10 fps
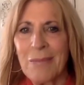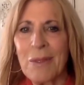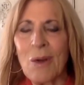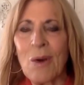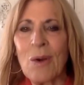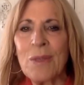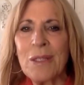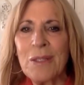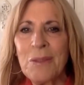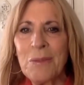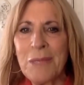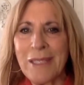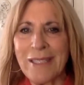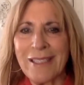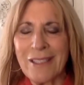but all that you
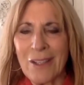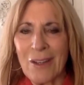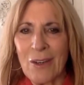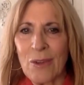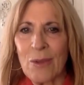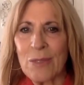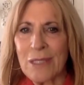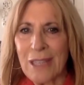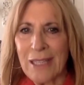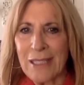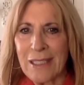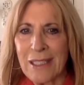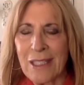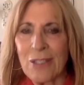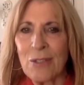meet are those
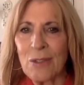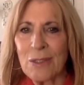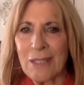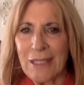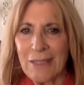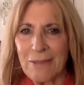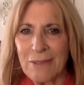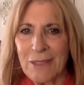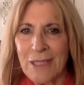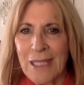lights in your life.